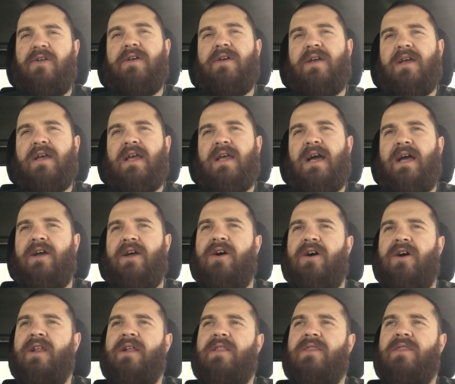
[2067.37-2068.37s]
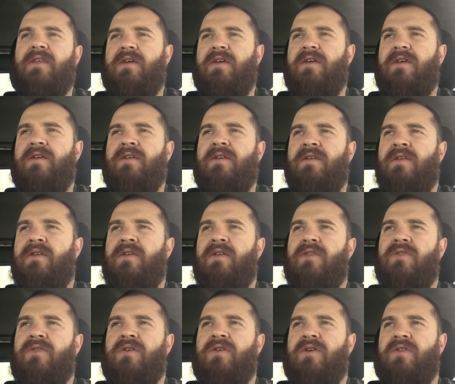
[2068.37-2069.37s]
selling a guy on it,
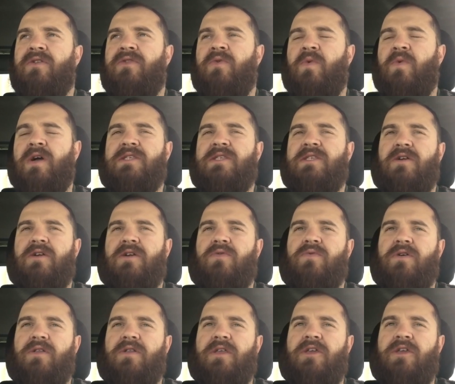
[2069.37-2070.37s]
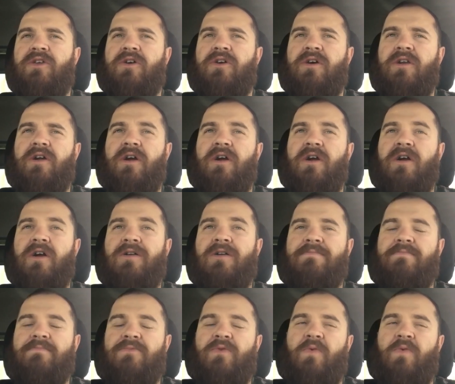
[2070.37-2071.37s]
the ones that are really good
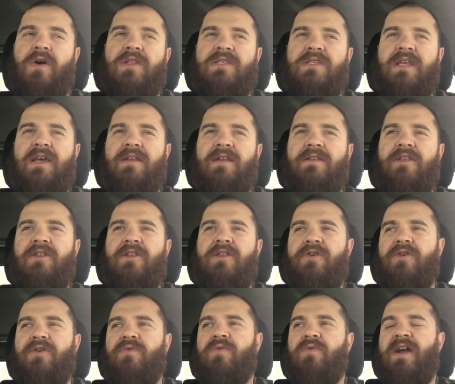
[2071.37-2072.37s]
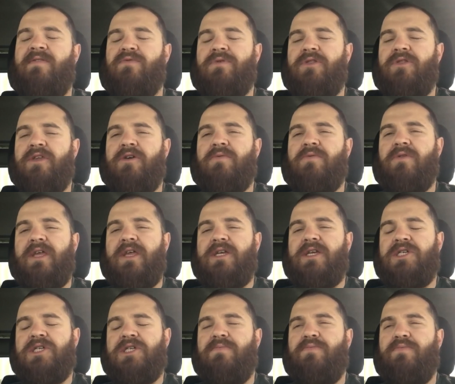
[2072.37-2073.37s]
are the ones that you have a really good
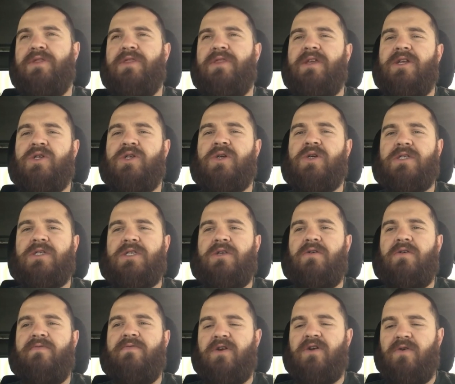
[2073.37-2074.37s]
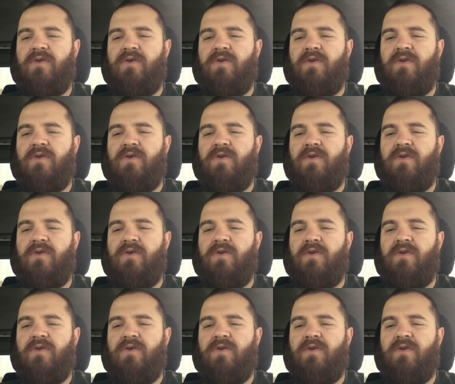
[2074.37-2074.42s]
relationship with and they trust you.